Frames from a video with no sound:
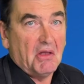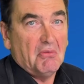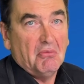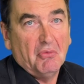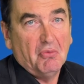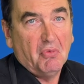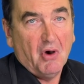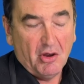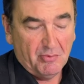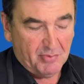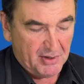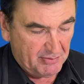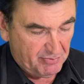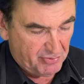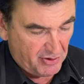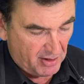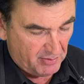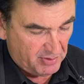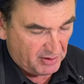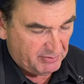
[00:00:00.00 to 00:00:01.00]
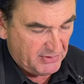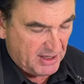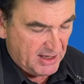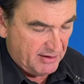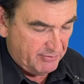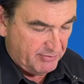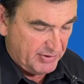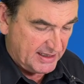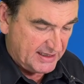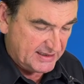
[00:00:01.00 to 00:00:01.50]
Won't be a problem
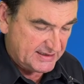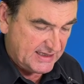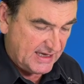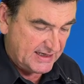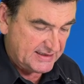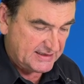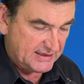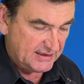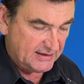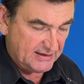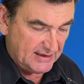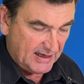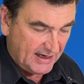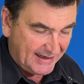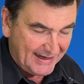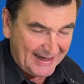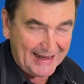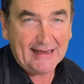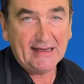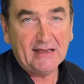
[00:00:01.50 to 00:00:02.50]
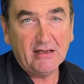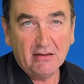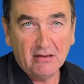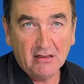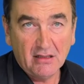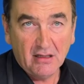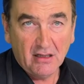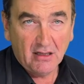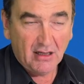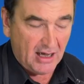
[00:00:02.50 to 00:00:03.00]
because that's an ink.
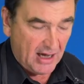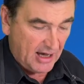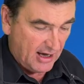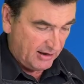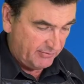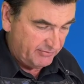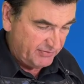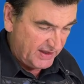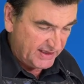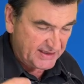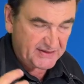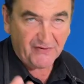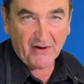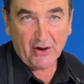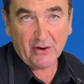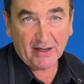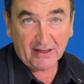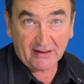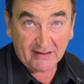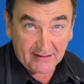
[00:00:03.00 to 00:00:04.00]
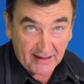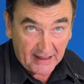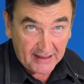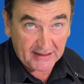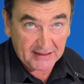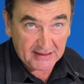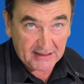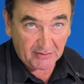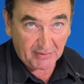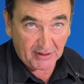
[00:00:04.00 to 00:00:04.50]
It's very thin
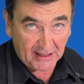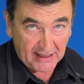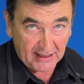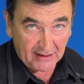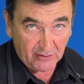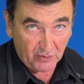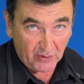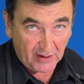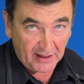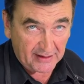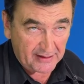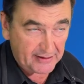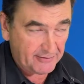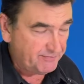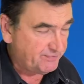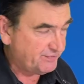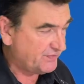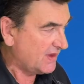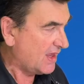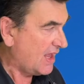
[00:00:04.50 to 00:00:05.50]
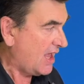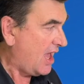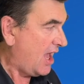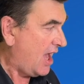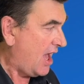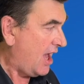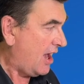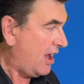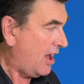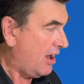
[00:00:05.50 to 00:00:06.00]
to begin with.
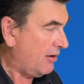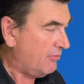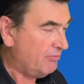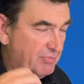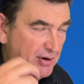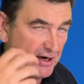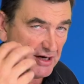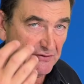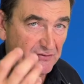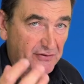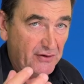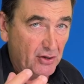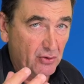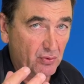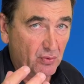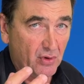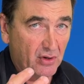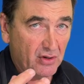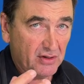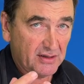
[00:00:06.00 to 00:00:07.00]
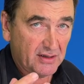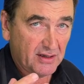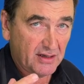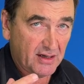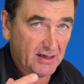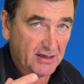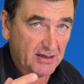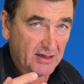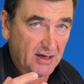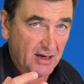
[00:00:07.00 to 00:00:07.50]
But if you want
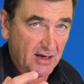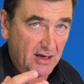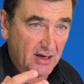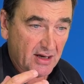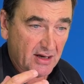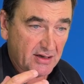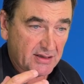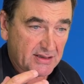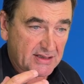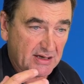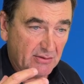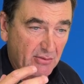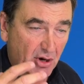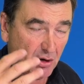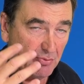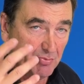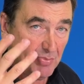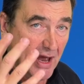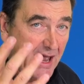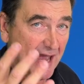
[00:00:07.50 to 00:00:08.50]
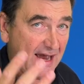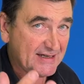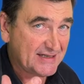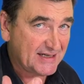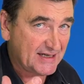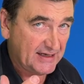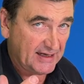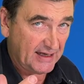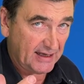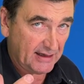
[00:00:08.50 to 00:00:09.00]
some
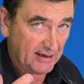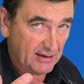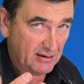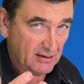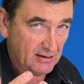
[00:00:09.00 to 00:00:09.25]
opacity,